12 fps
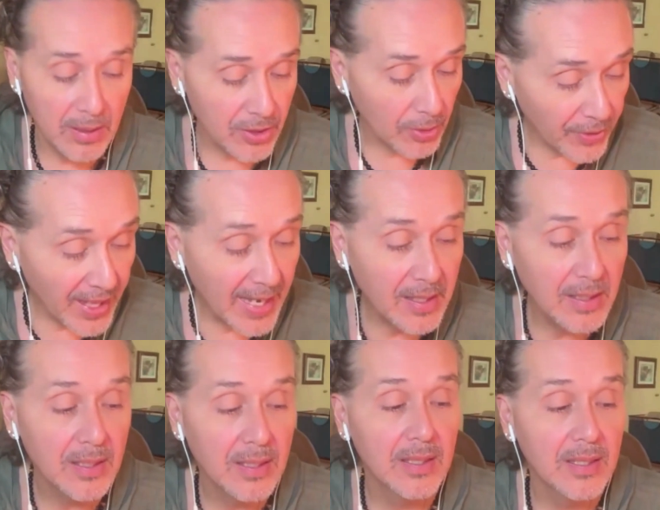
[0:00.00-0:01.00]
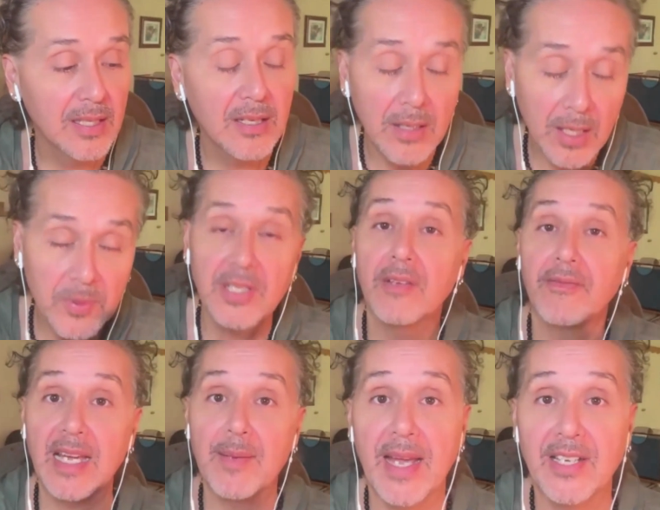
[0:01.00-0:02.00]
So then here comes the
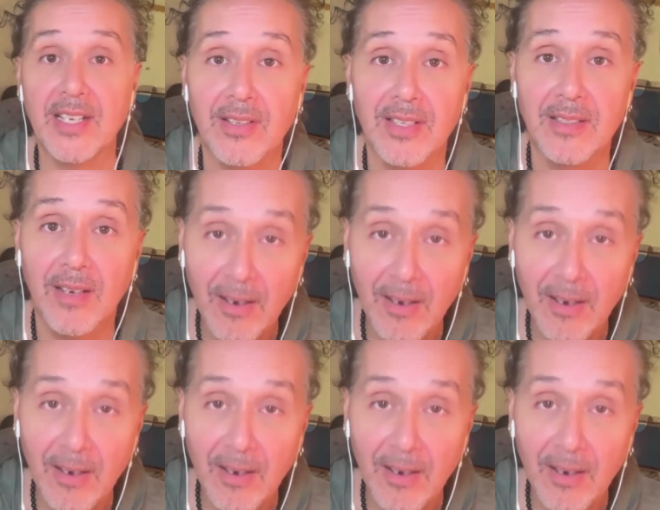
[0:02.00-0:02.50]
divine masculine.